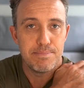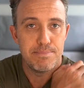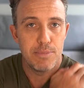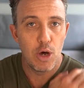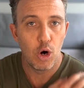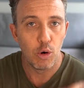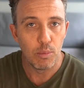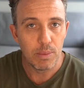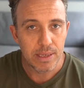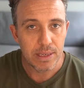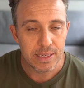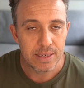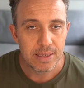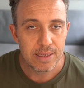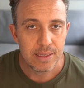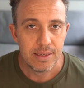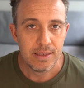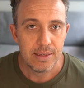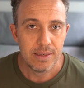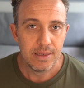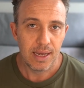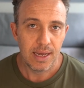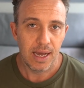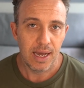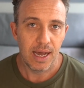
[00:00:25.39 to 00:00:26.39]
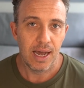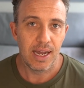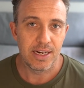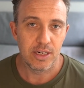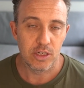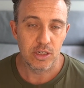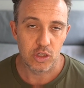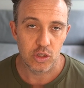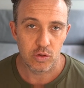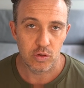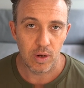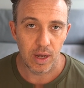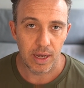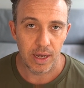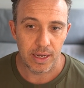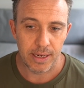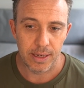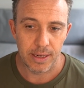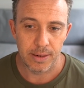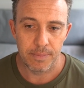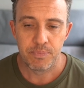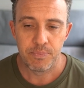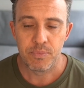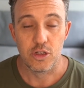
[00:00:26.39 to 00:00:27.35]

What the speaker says: Melbourne in Australia.